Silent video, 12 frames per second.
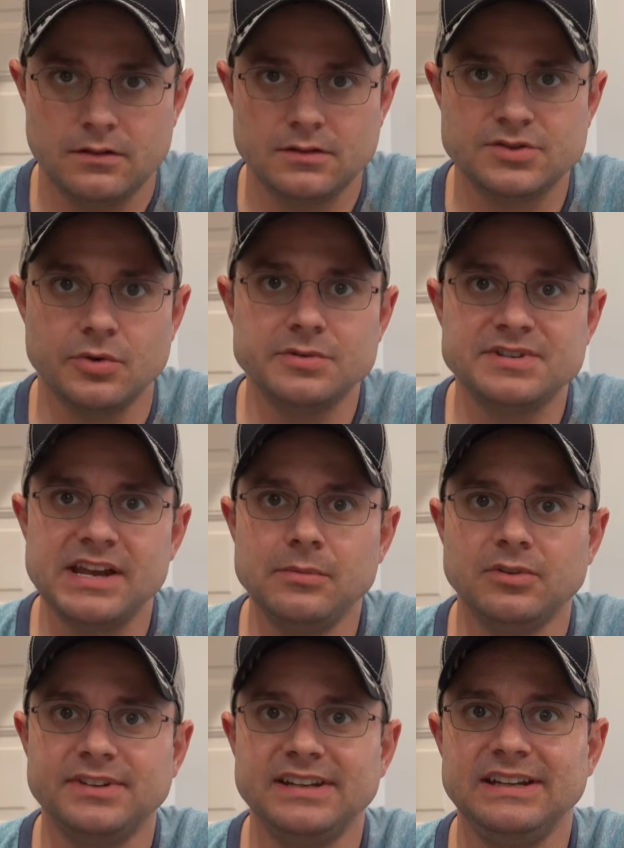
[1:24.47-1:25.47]
So I was
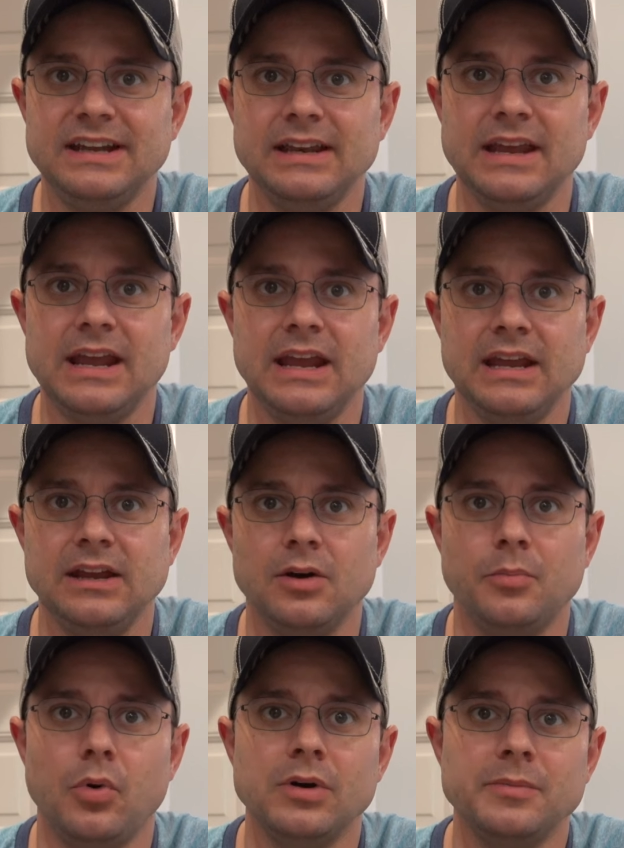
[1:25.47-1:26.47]
able to get an
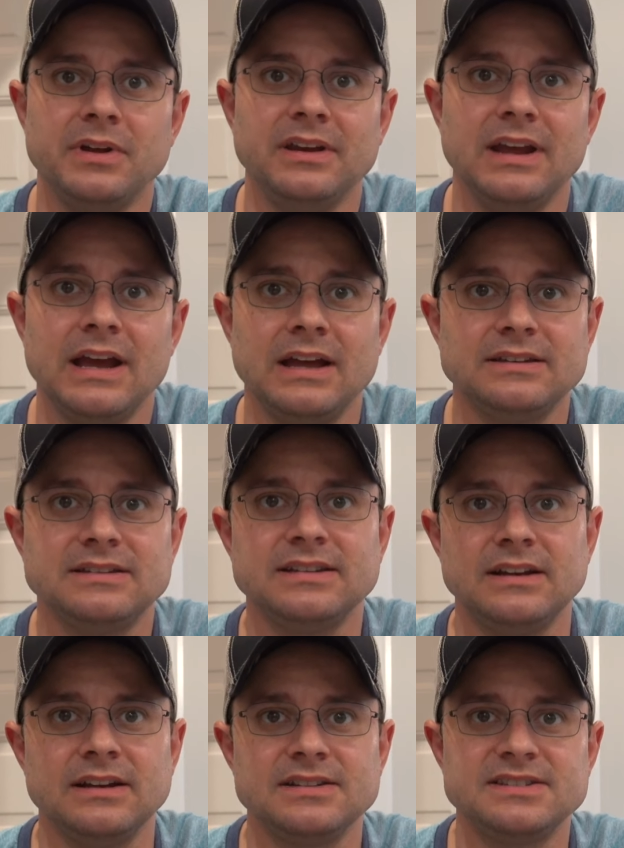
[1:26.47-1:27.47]
appointment at
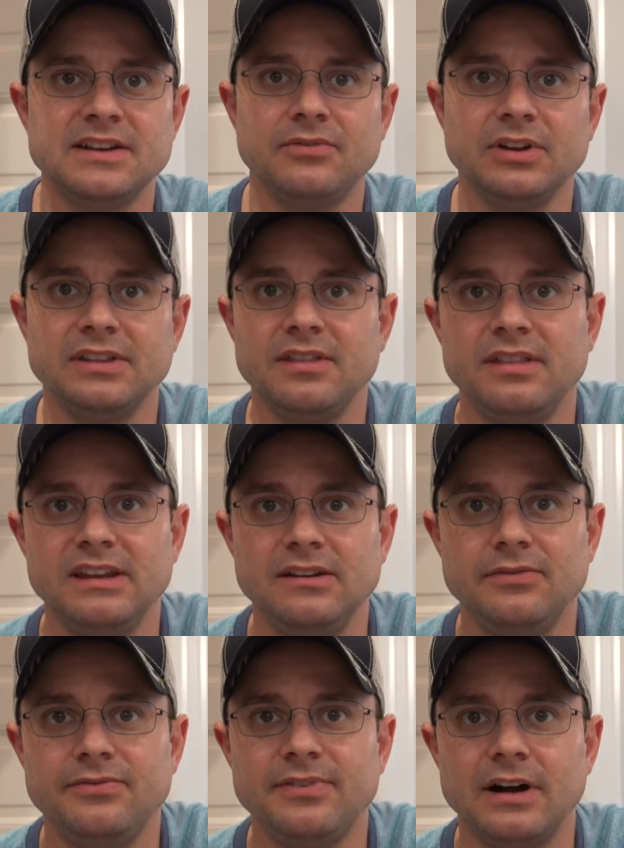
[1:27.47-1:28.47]
Safelite the
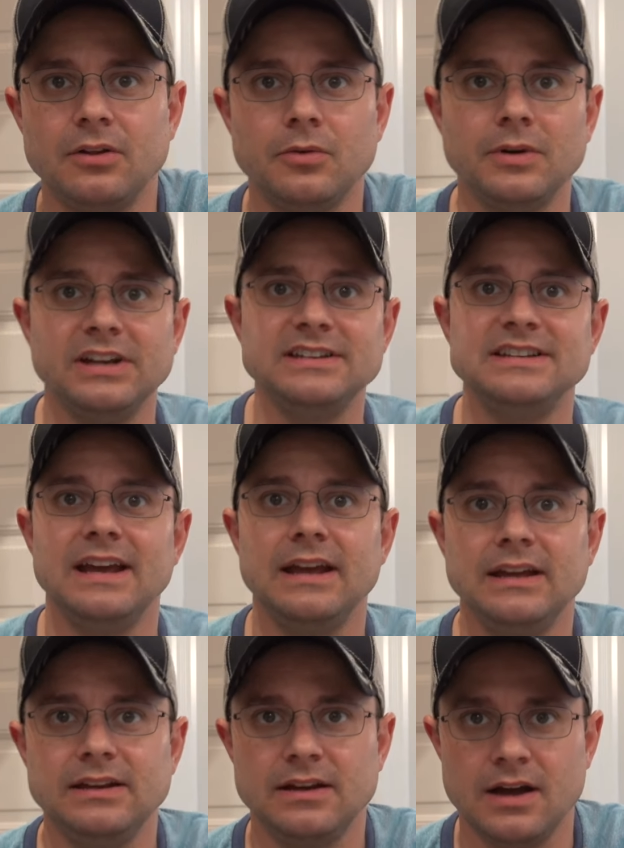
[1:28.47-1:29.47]
following
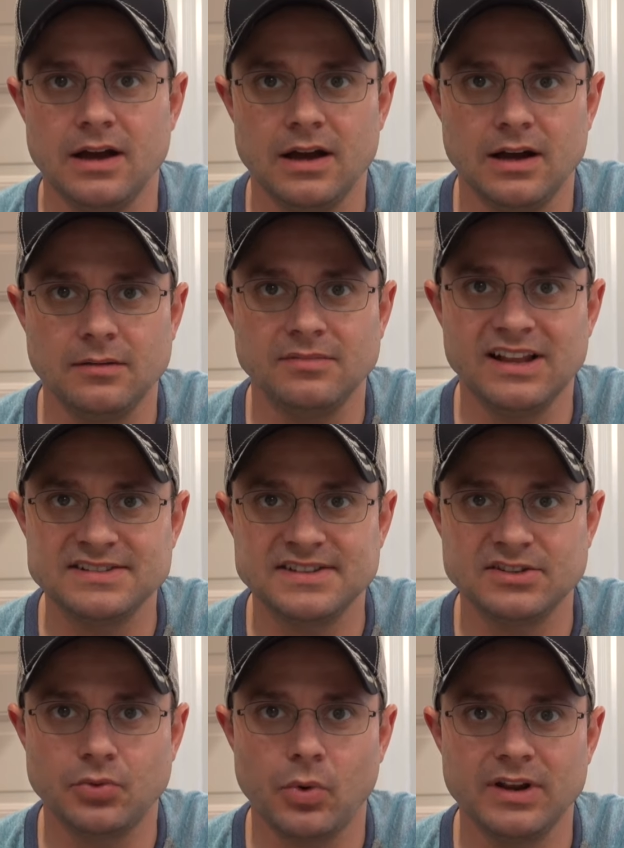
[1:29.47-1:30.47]
day, less
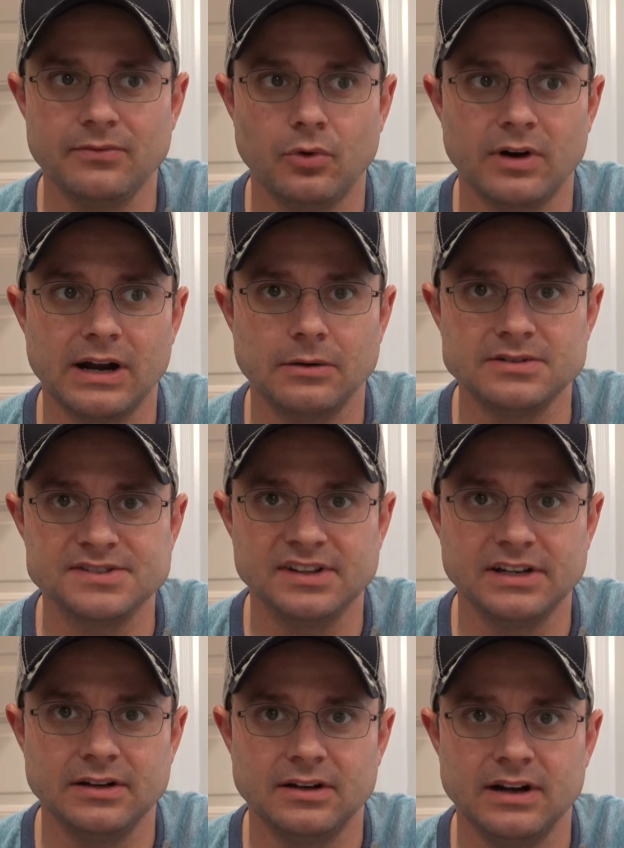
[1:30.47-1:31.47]
than 24 hours
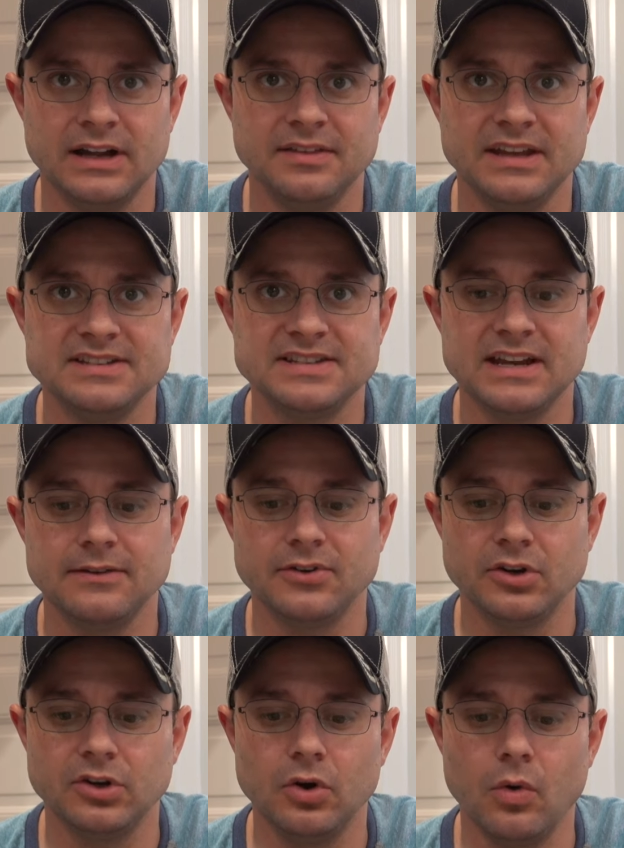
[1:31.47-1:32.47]
later, and they say if
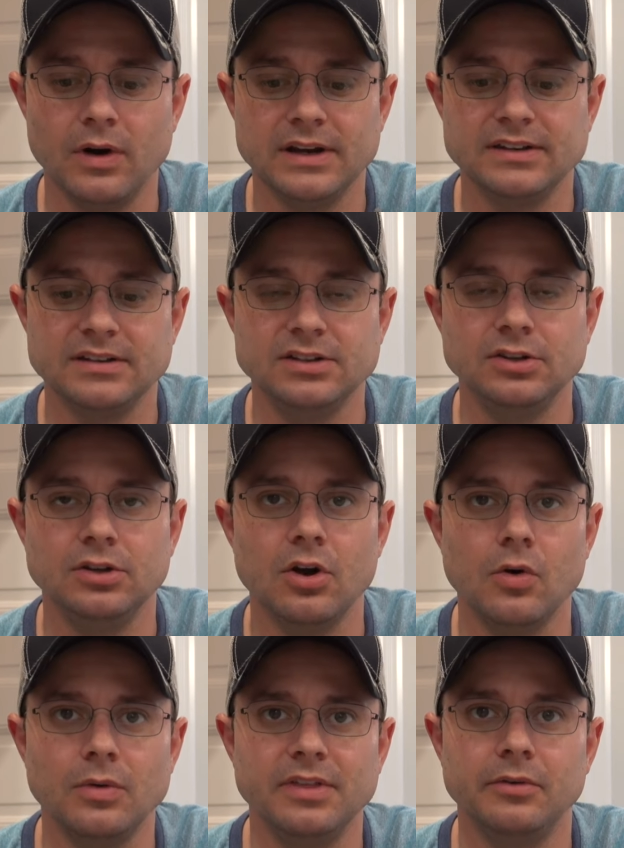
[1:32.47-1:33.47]
you're going to
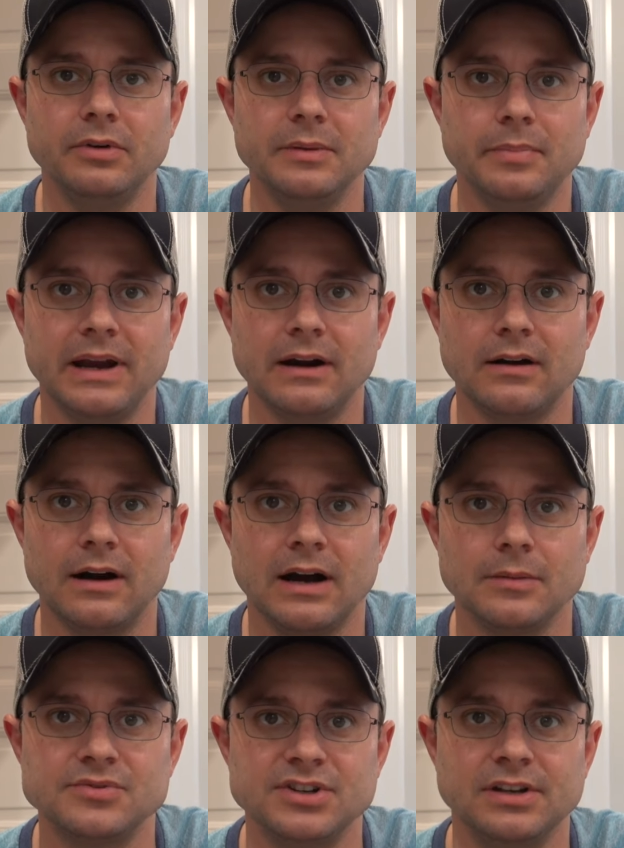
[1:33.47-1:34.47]
go with the repair
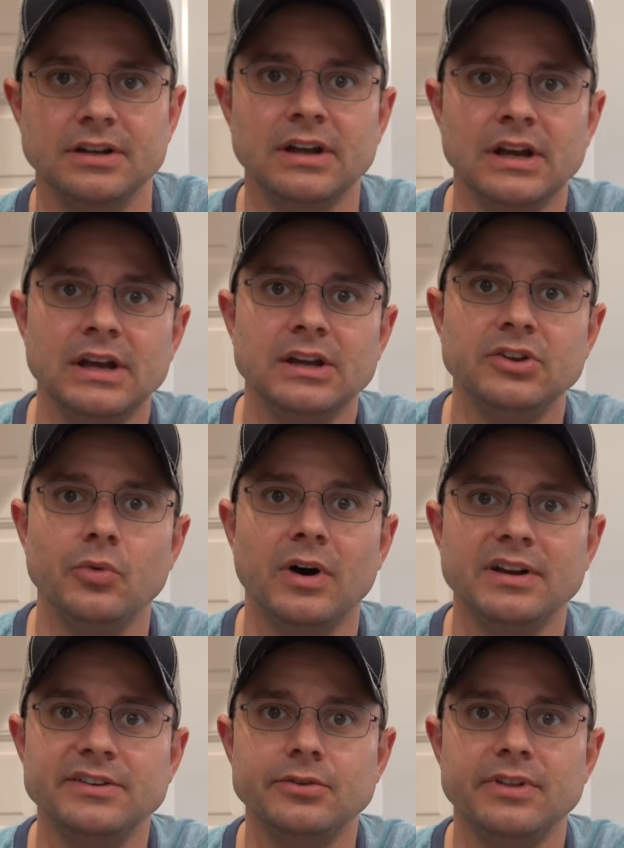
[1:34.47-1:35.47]
option, you
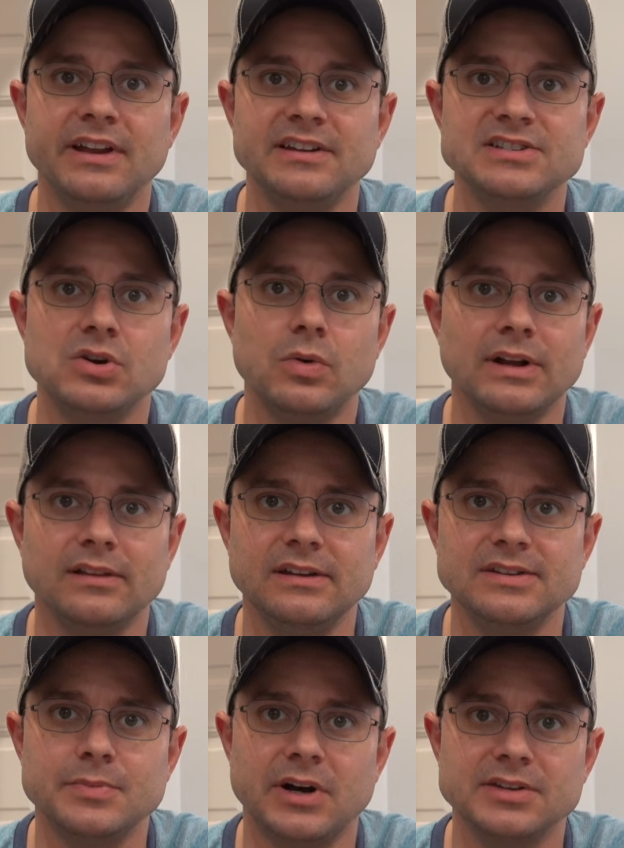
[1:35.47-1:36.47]
want to do that as quickly
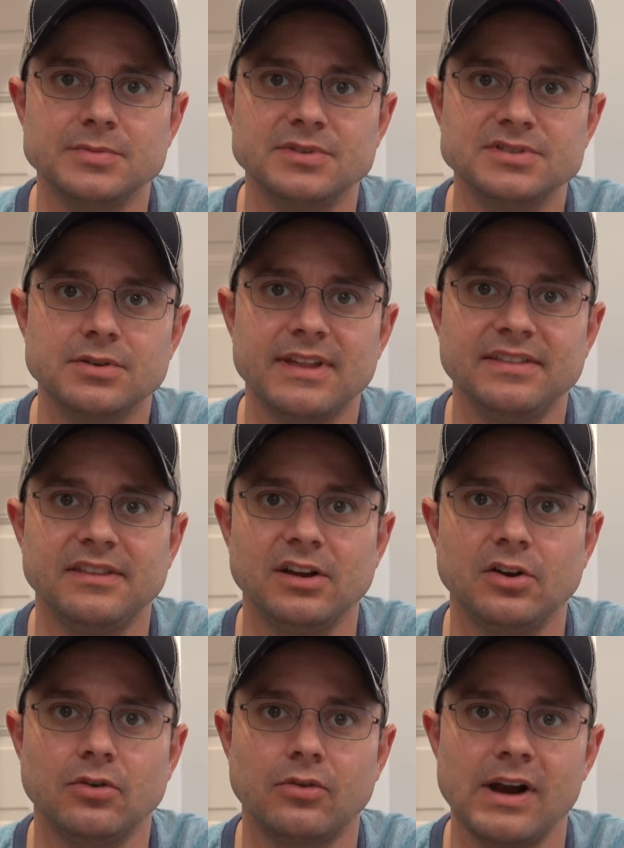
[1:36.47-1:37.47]
as possible so that the
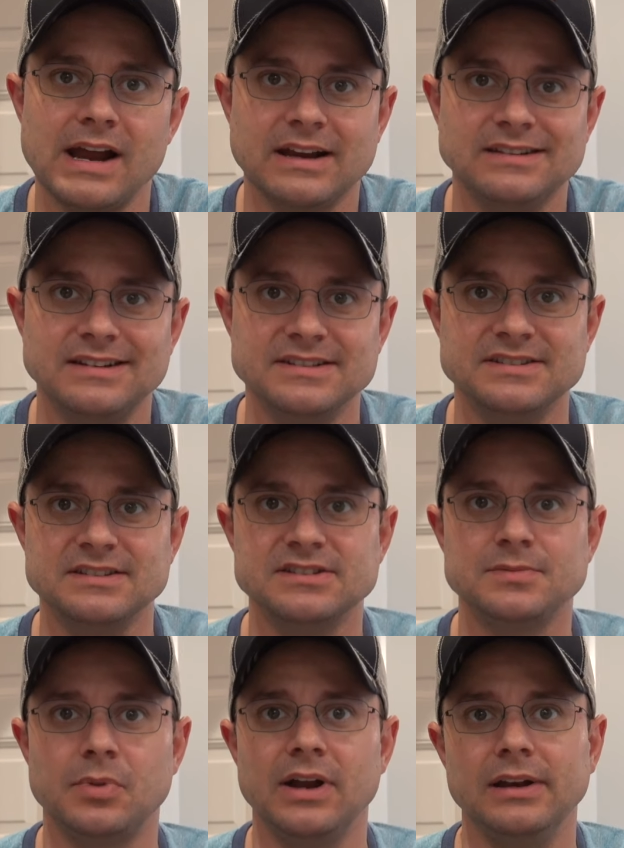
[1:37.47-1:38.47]
crack doesn't
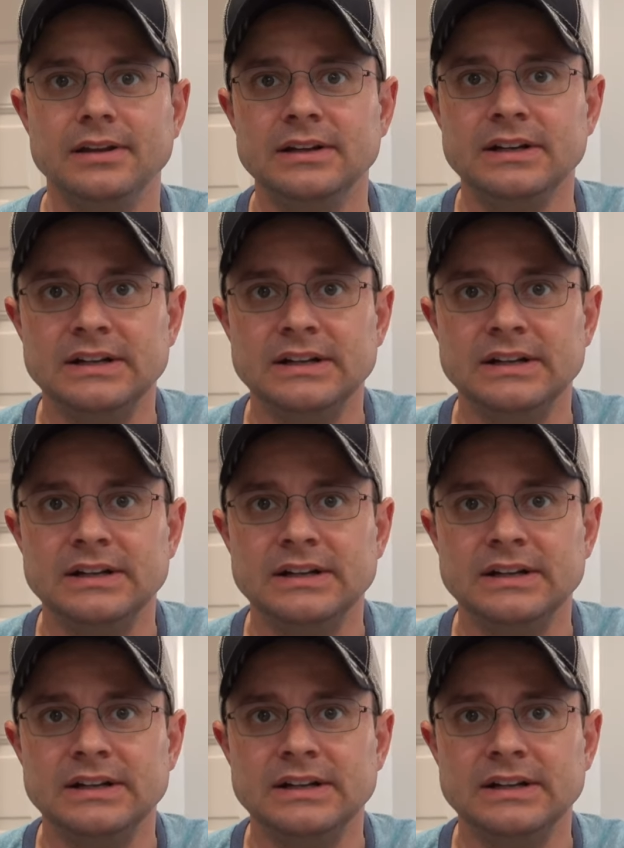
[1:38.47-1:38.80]
spread.